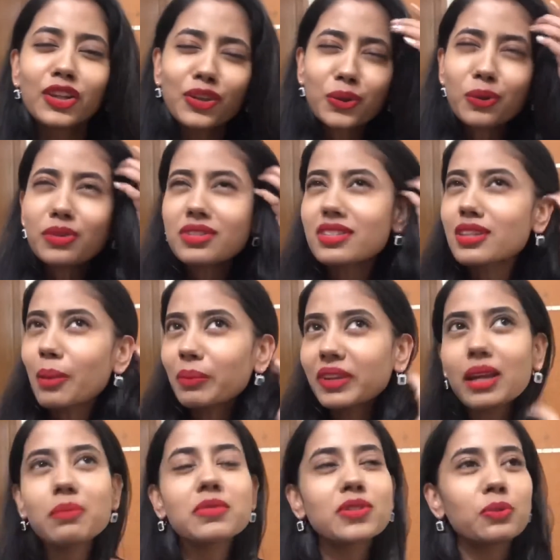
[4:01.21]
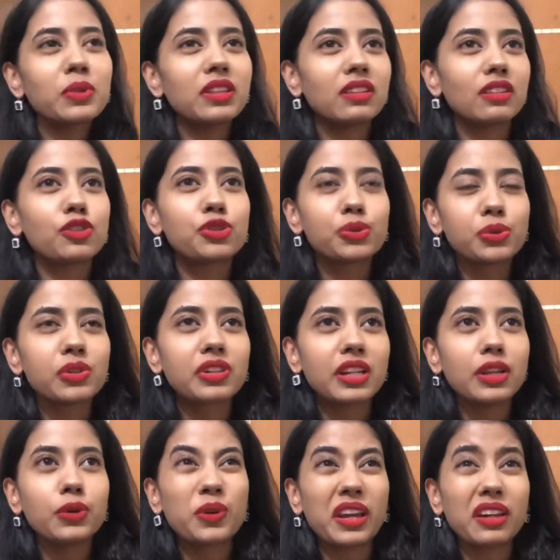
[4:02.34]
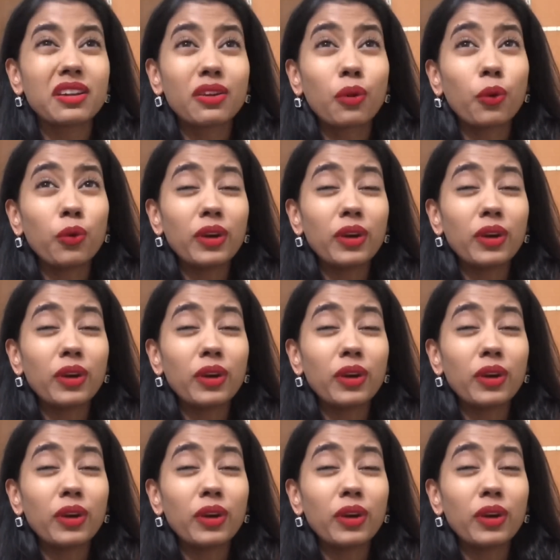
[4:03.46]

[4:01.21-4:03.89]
you know sometimes with jewelry you can go